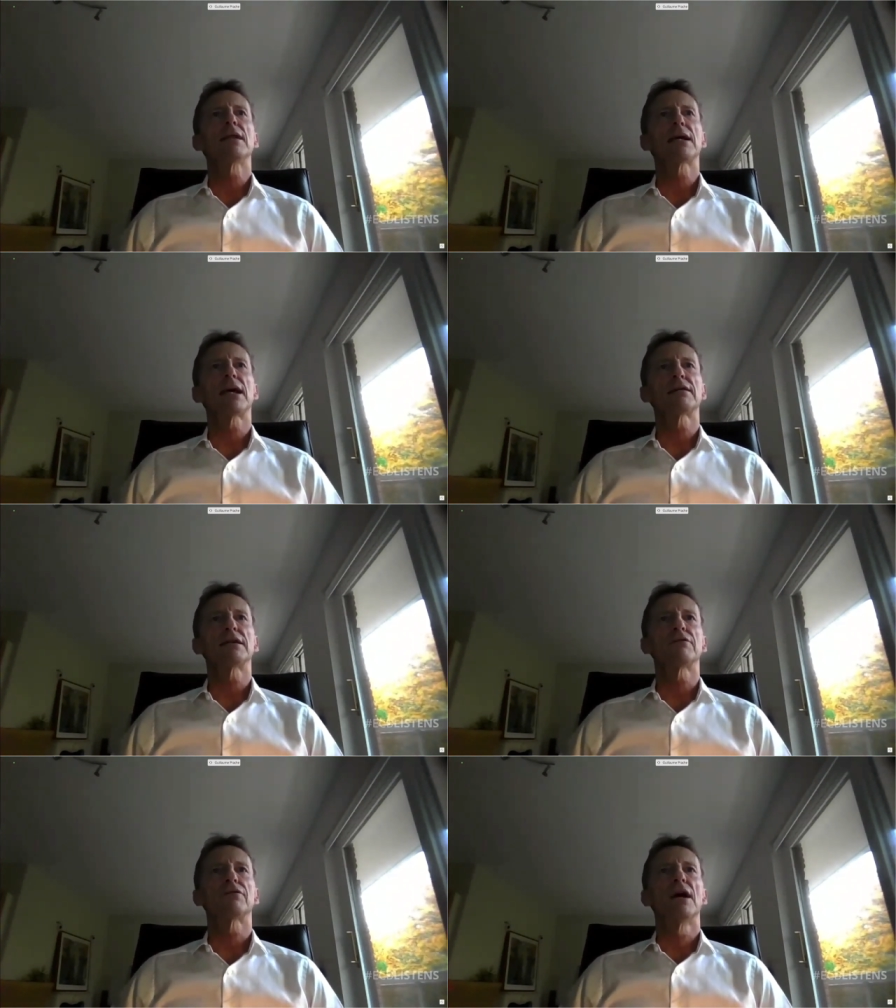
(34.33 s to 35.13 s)

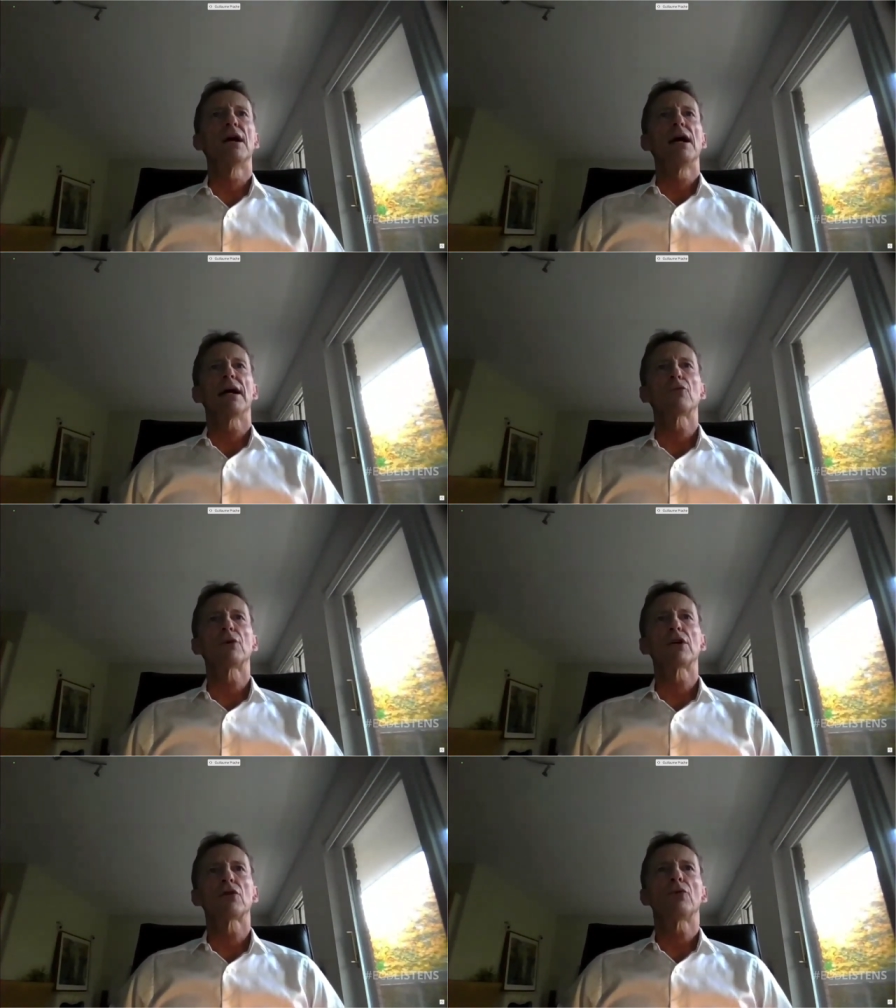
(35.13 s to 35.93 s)
negative.
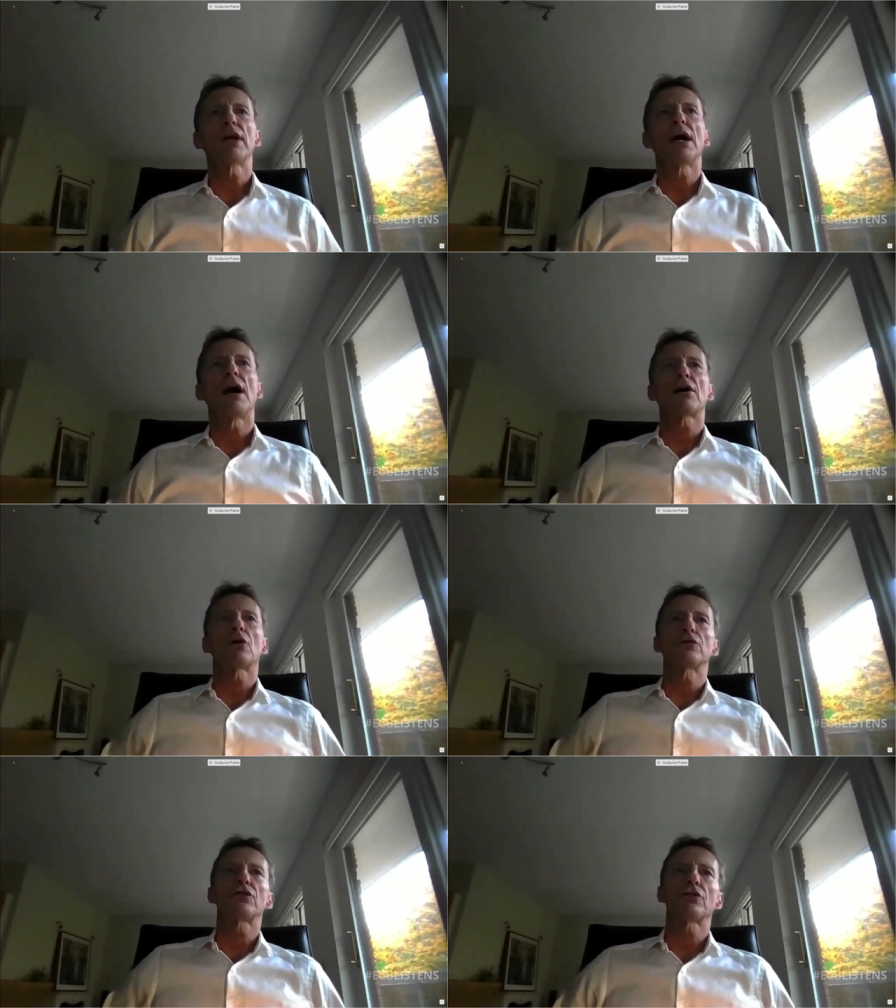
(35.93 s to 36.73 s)
And we, we
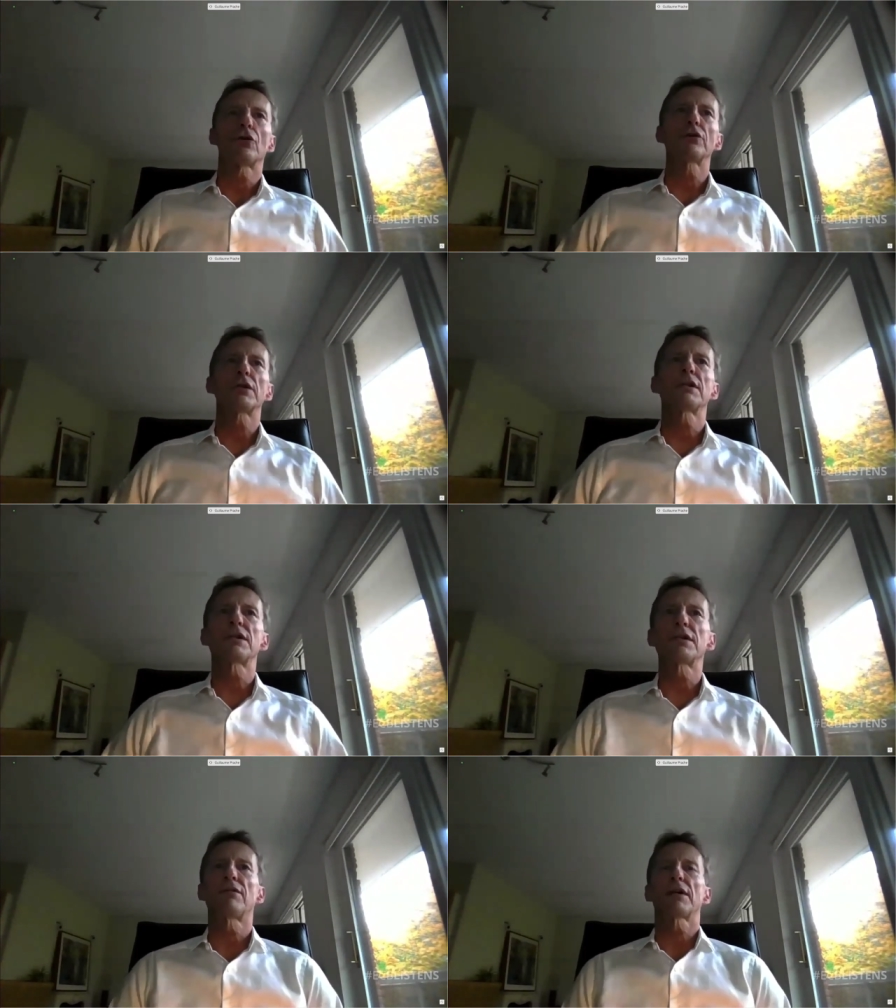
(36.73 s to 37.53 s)
are concerned
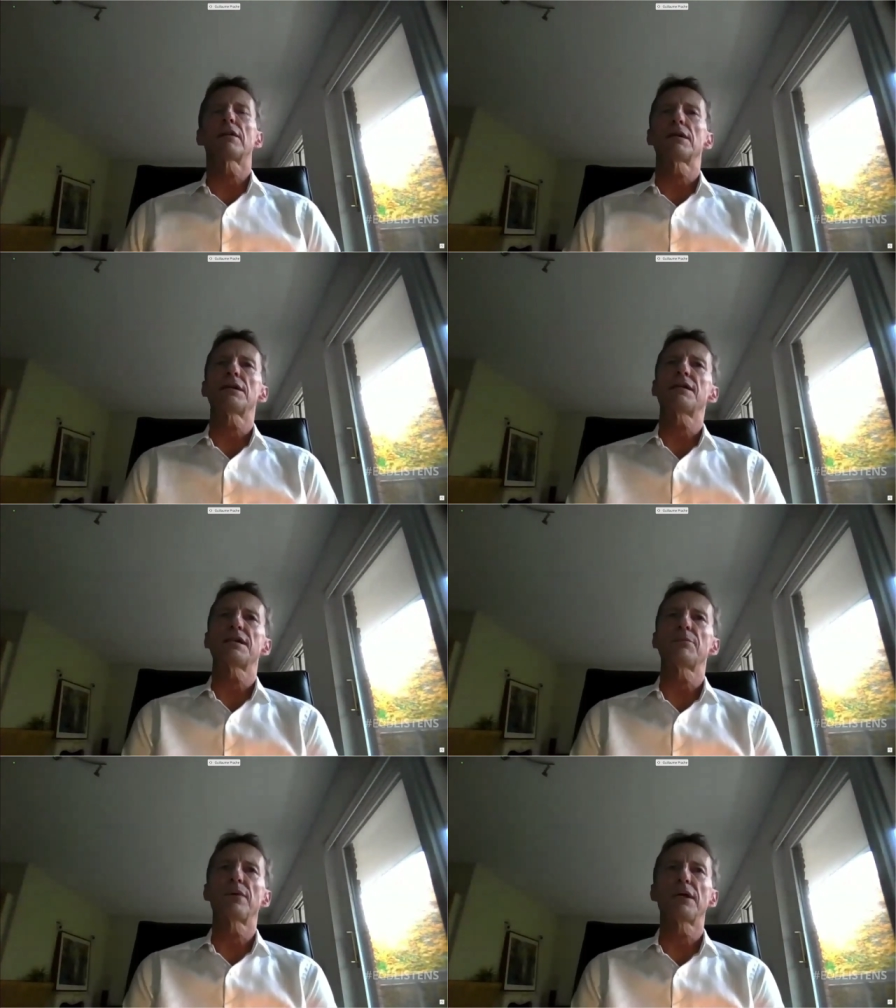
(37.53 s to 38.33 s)
indeed that the E
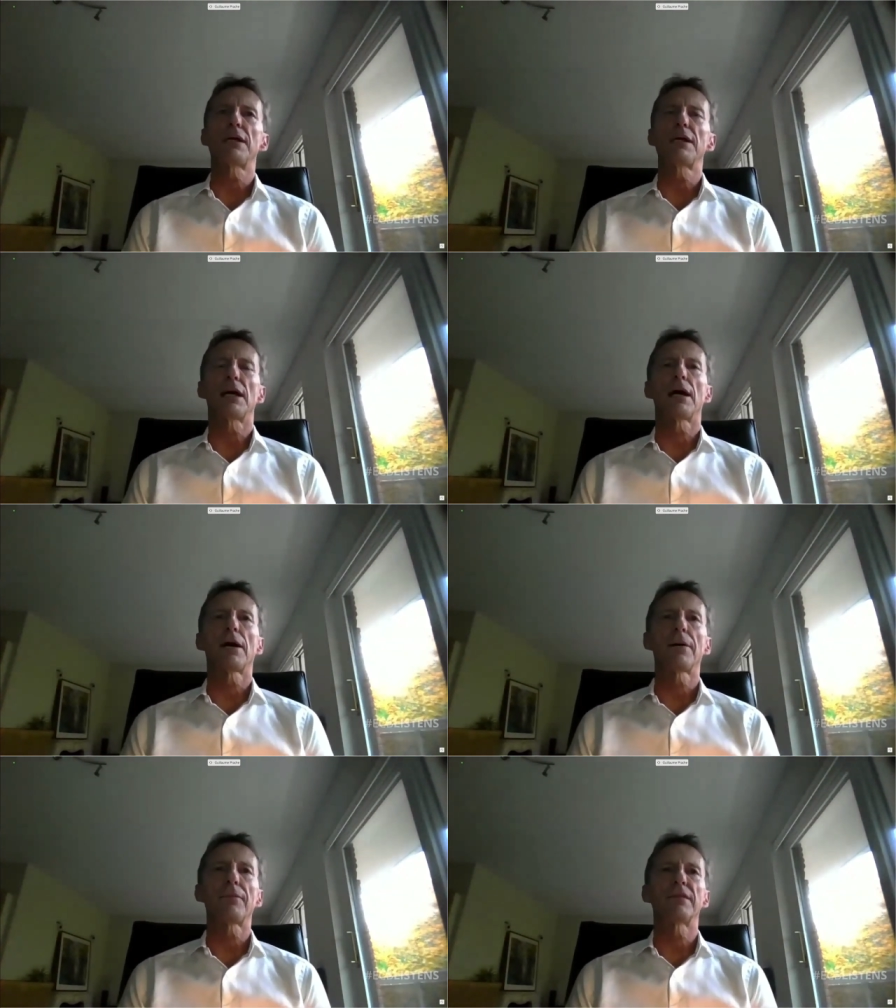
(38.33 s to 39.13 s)
C B
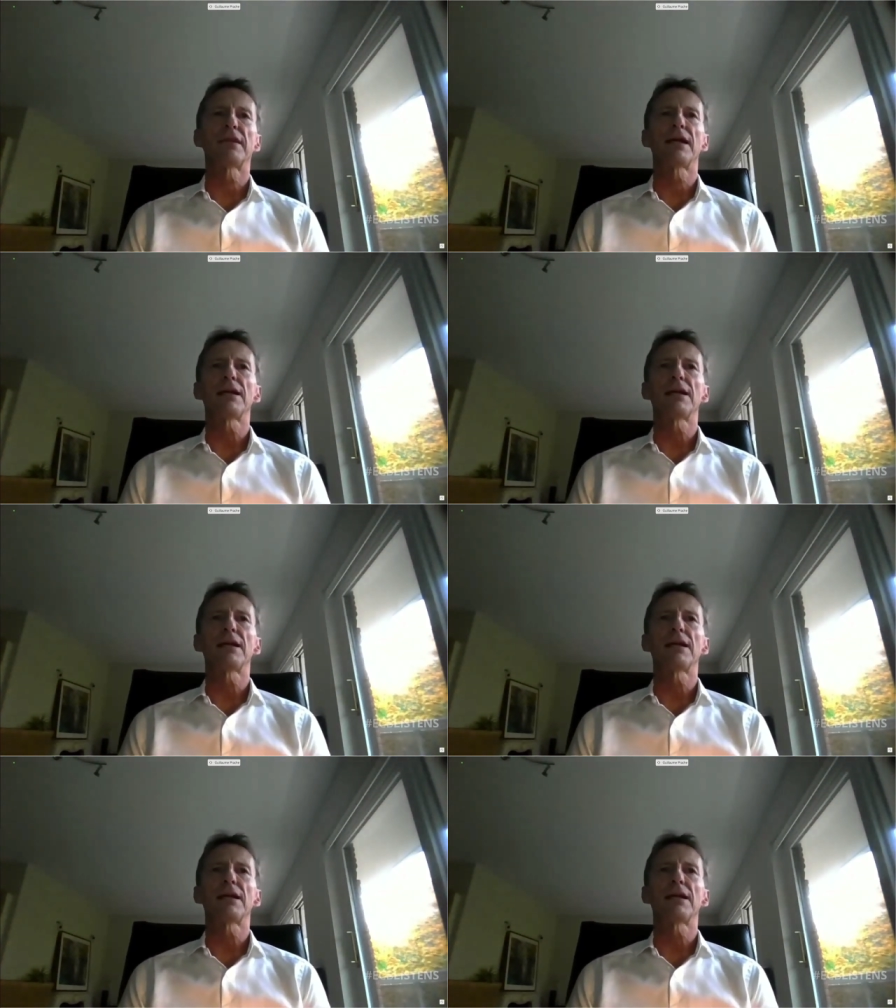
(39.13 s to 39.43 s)
um,